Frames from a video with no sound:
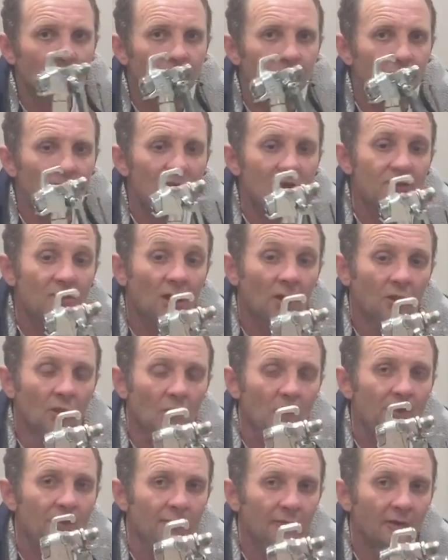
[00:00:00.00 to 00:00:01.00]
of pressure
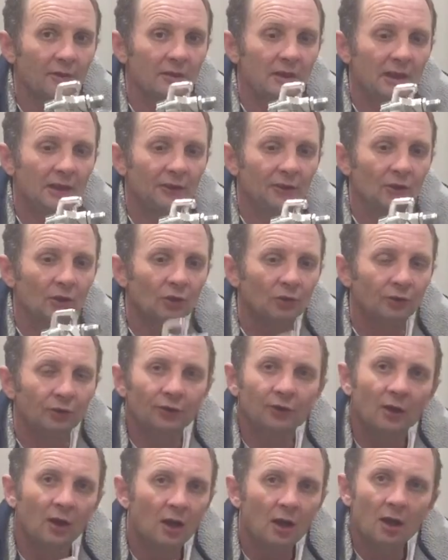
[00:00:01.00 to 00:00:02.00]
going through these
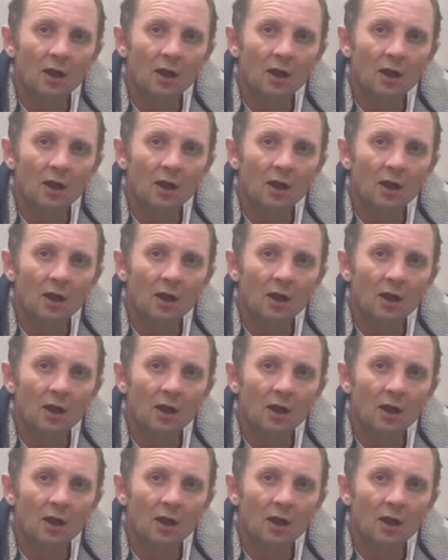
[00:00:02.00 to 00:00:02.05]
guns,